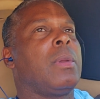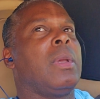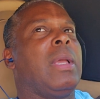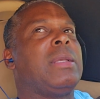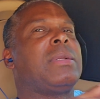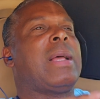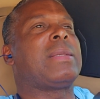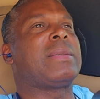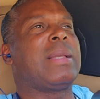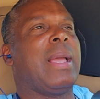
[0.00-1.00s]
He's not
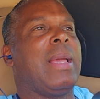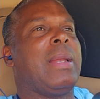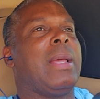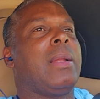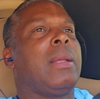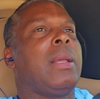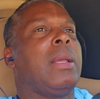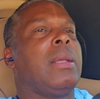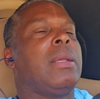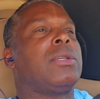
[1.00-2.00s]
saying that
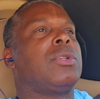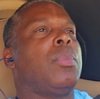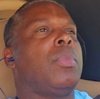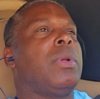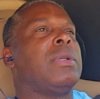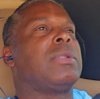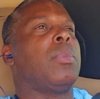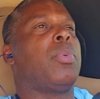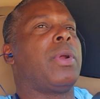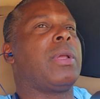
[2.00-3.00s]
is to
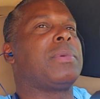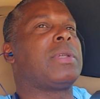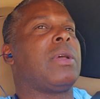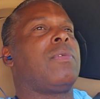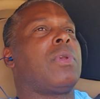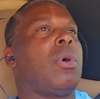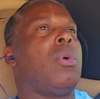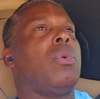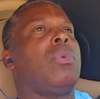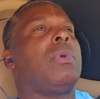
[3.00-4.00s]
bring himself
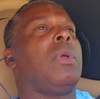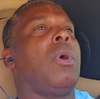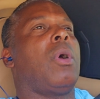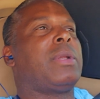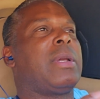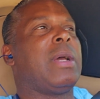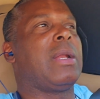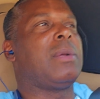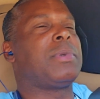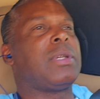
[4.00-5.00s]
low or to cut
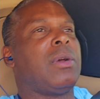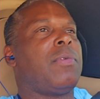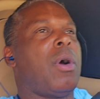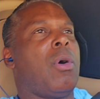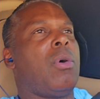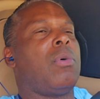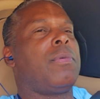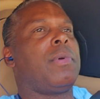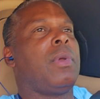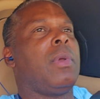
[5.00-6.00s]
himself off
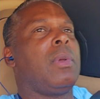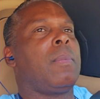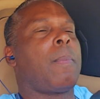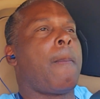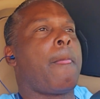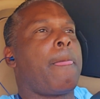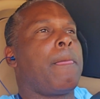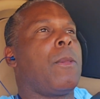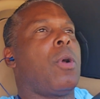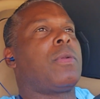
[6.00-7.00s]

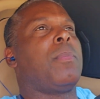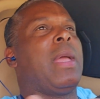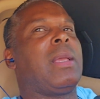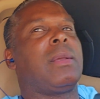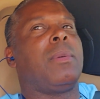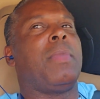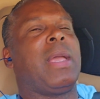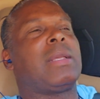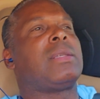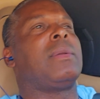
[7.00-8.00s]
or to make
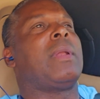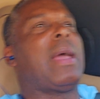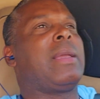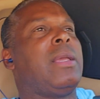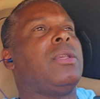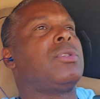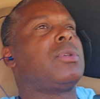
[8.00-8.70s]
it seem like he's